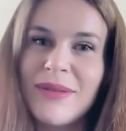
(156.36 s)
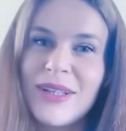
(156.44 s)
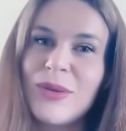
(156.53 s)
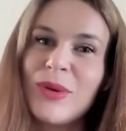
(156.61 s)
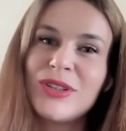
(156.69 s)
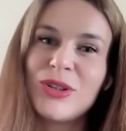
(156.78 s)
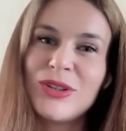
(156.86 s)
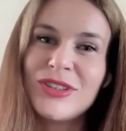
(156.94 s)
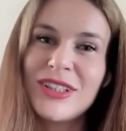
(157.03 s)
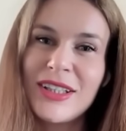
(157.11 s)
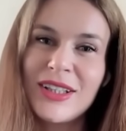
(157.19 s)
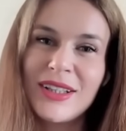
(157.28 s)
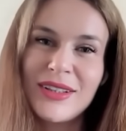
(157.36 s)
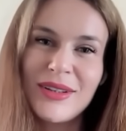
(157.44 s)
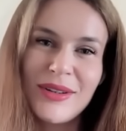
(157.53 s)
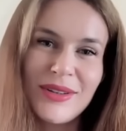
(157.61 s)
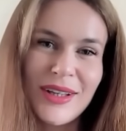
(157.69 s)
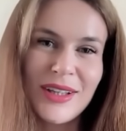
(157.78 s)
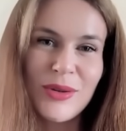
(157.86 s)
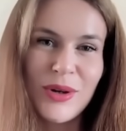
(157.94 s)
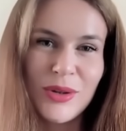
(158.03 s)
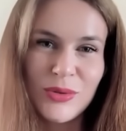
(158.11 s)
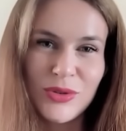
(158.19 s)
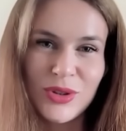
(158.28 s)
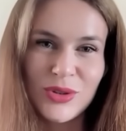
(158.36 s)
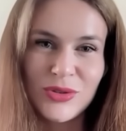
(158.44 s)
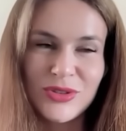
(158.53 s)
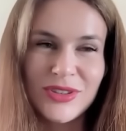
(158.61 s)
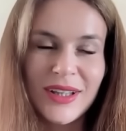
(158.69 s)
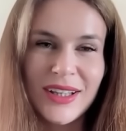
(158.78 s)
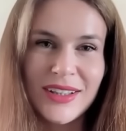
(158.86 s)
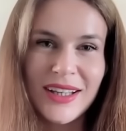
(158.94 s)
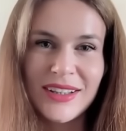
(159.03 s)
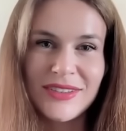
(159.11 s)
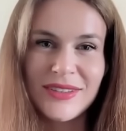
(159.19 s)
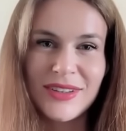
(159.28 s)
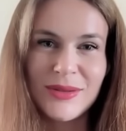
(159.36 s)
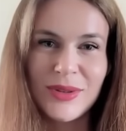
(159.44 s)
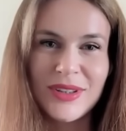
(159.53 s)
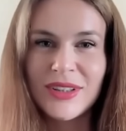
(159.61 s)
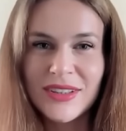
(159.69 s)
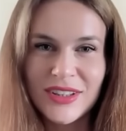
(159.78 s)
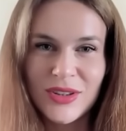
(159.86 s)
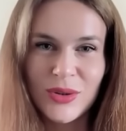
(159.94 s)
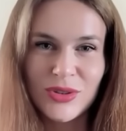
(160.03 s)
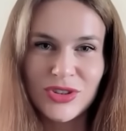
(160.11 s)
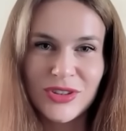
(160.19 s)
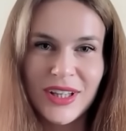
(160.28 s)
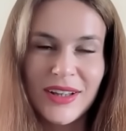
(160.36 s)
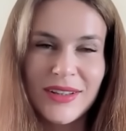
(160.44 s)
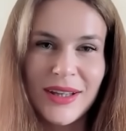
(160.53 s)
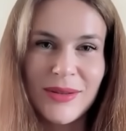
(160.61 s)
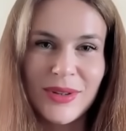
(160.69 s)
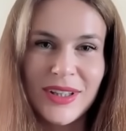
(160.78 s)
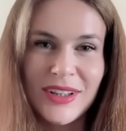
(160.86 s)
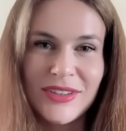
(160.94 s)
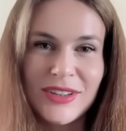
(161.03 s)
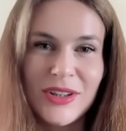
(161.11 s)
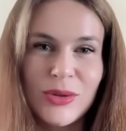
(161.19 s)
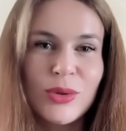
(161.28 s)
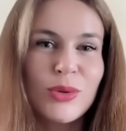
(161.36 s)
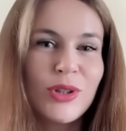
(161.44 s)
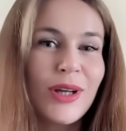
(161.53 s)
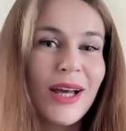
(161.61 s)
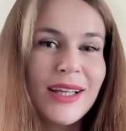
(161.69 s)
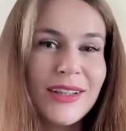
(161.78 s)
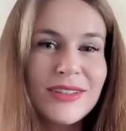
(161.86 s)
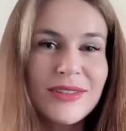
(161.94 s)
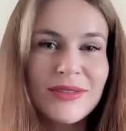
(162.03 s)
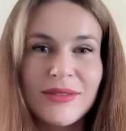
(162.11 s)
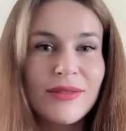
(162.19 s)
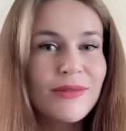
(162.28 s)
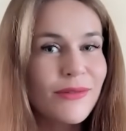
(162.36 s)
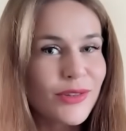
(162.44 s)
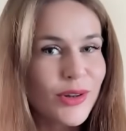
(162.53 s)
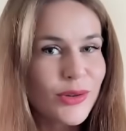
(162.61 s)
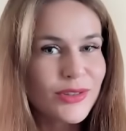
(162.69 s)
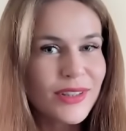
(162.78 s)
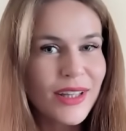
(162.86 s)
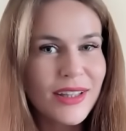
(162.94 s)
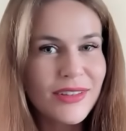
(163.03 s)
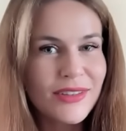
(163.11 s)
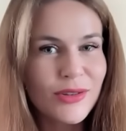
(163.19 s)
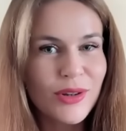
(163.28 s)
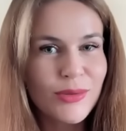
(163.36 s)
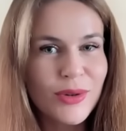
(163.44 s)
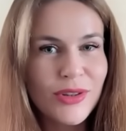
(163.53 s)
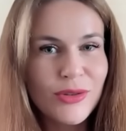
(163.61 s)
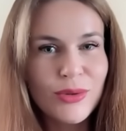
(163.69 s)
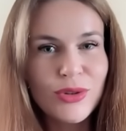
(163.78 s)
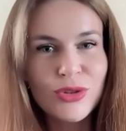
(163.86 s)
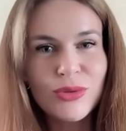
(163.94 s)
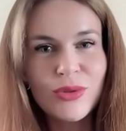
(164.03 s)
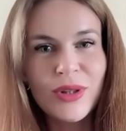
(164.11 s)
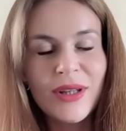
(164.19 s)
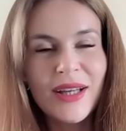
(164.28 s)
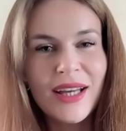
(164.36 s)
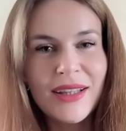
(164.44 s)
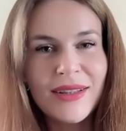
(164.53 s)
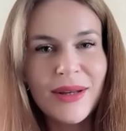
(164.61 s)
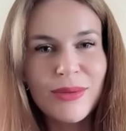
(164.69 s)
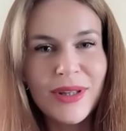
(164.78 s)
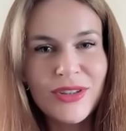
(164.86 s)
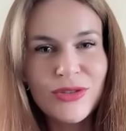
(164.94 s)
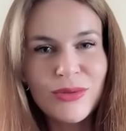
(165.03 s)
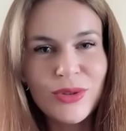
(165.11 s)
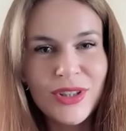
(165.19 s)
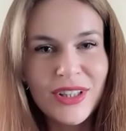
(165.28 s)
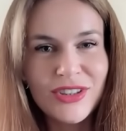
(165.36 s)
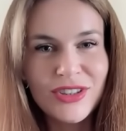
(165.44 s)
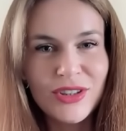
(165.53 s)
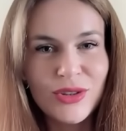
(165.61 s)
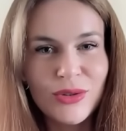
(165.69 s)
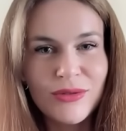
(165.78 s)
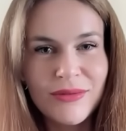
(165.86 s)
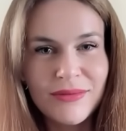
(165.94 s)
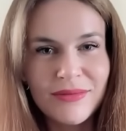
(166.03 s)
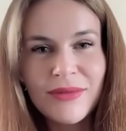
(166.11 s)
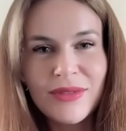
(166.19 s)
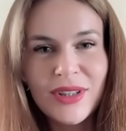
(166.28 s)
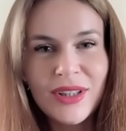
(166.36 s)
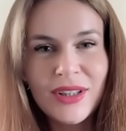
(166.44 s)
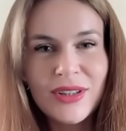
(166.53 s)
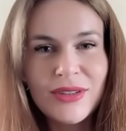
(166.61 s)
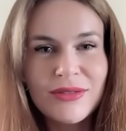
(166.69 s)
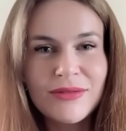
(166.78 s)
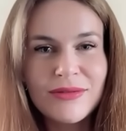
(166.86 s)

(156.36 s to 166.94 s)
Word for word: It was considered anyone who knows and has independently launched ad campaigns in Google Ads knows that it's not possible to run ad campaigns for day zero. There,